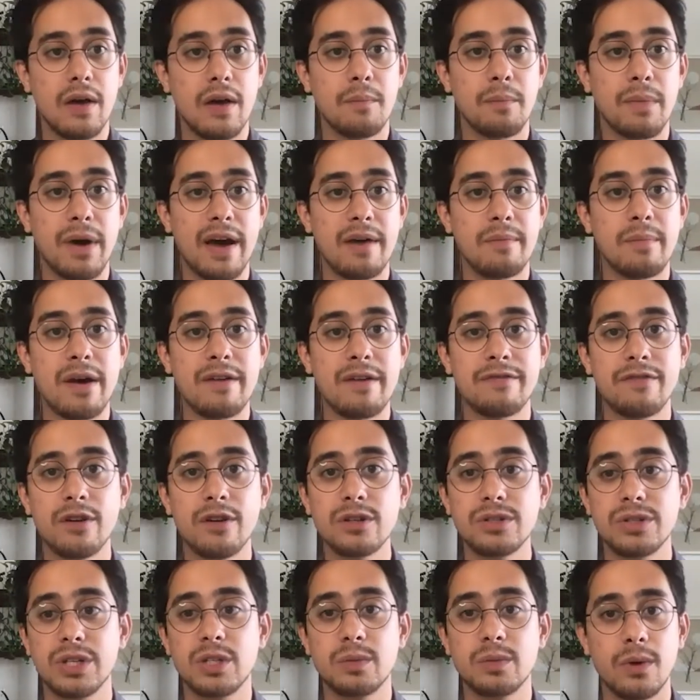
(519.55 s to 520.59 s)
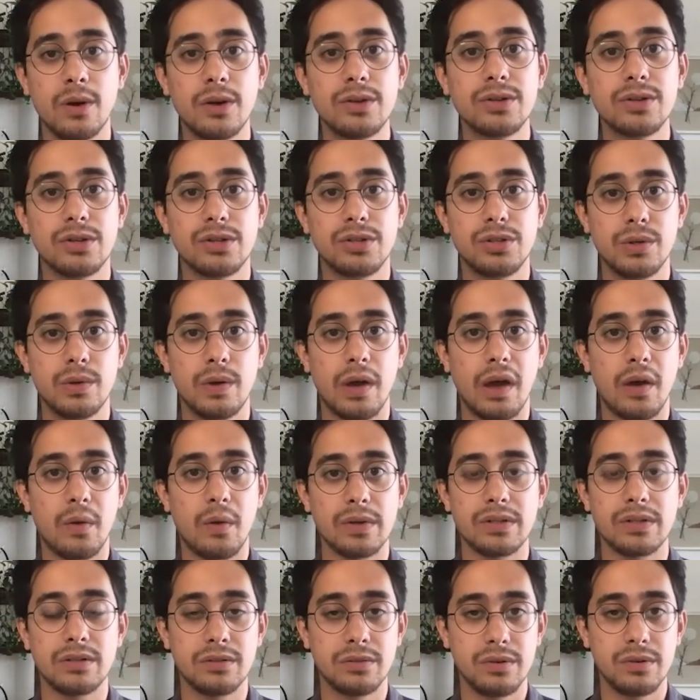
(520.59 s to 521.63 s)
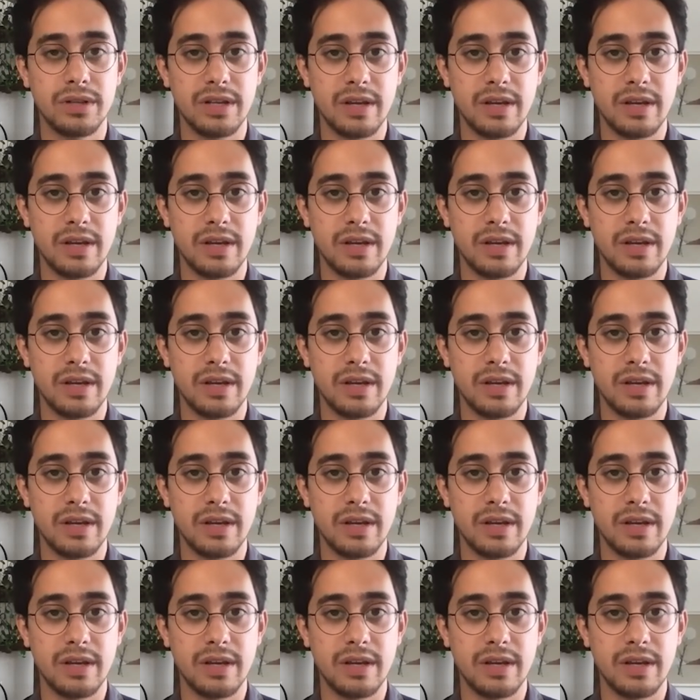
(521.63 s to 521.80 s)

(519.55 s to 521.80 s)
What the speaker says: My first exposure to it was through the